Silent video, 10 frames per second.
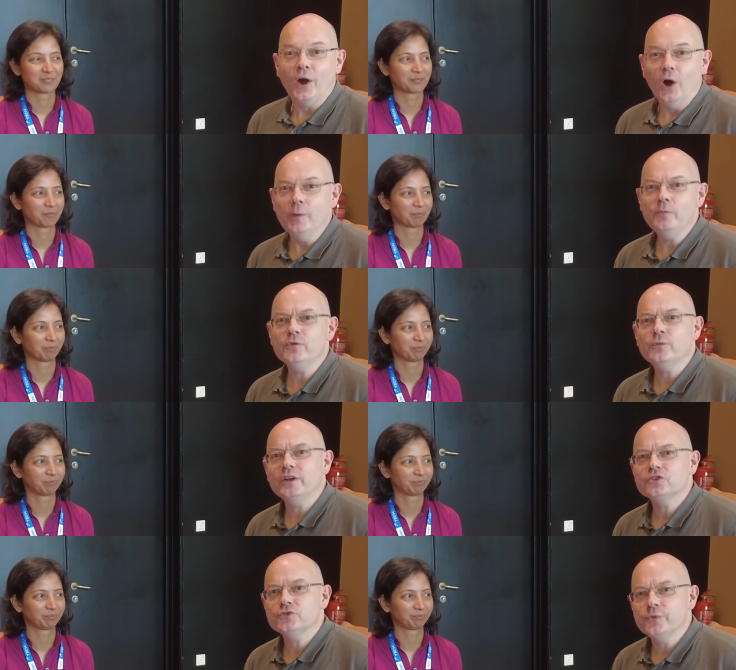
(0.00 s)
Speaker 1: I'm with
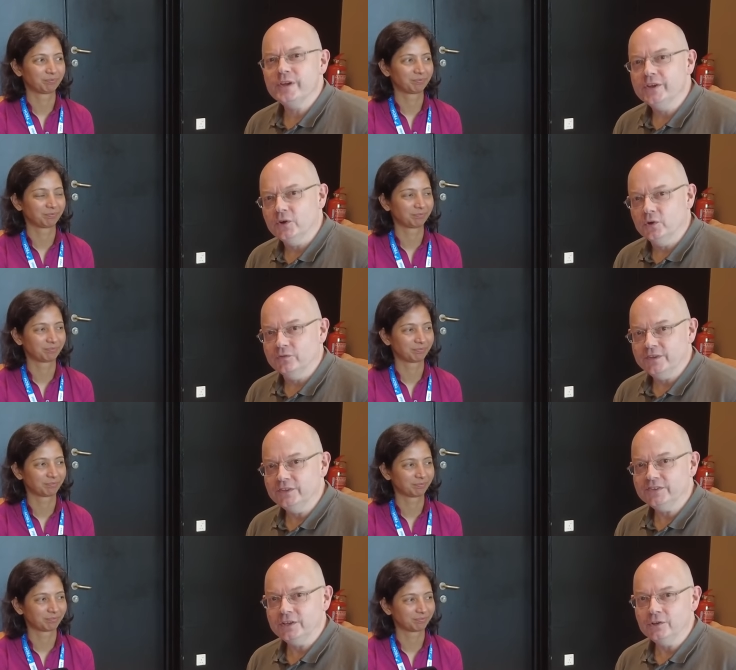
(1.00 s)
Rajshree of
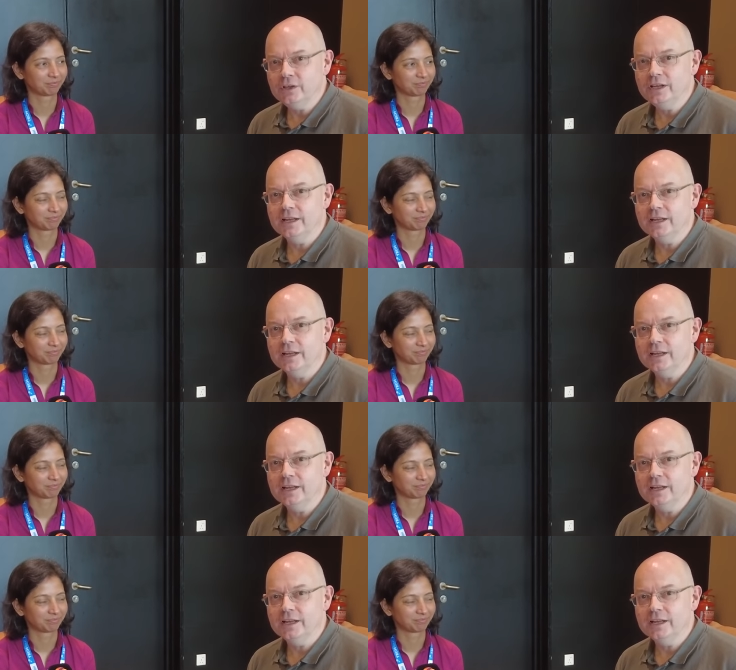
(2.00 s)
Intel.